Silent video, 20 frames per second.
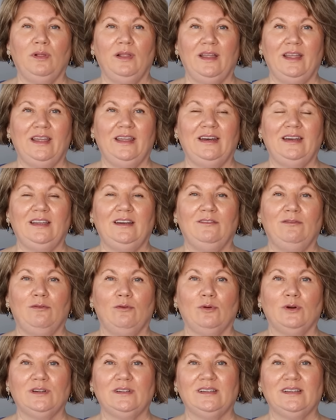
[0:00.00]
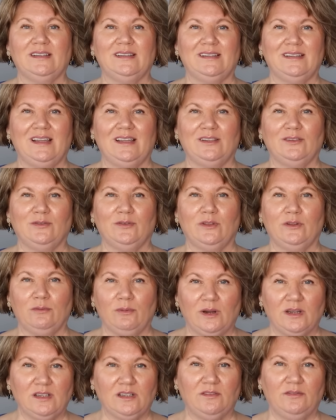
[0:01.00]
planning for success for the
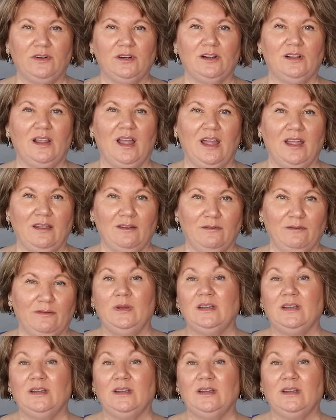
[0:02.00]
rest of your life.